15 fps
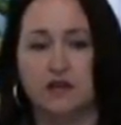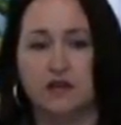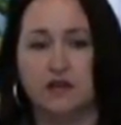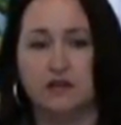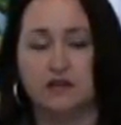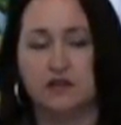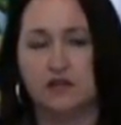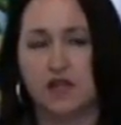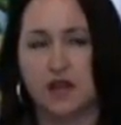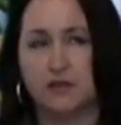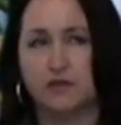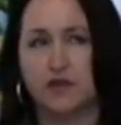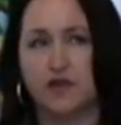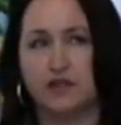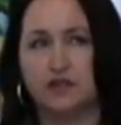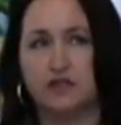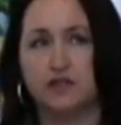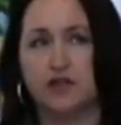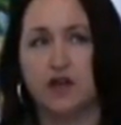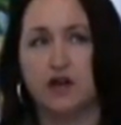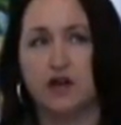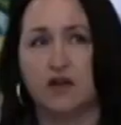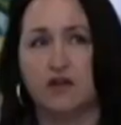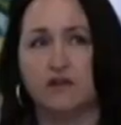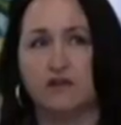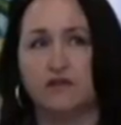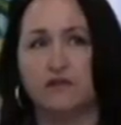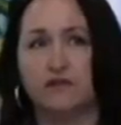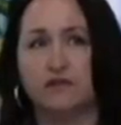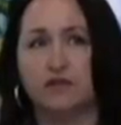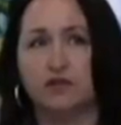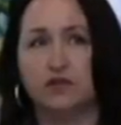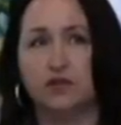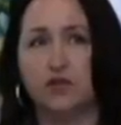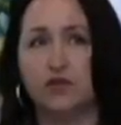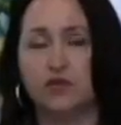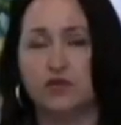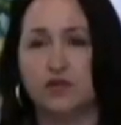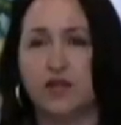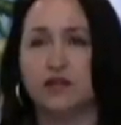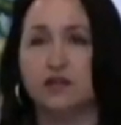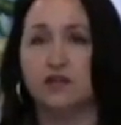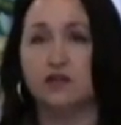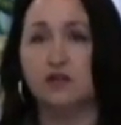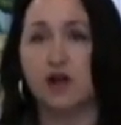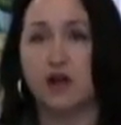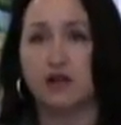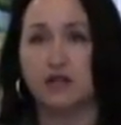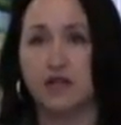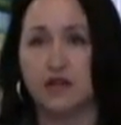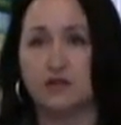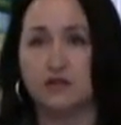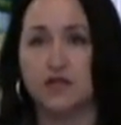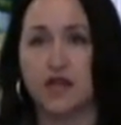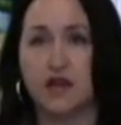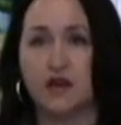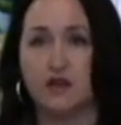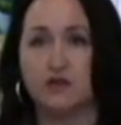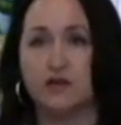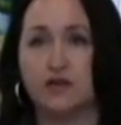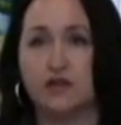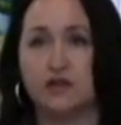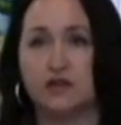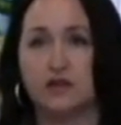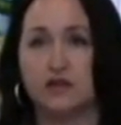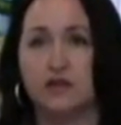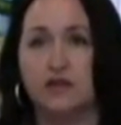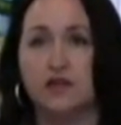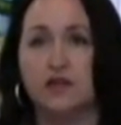it's a collaboration of the local, like the clock downtown and the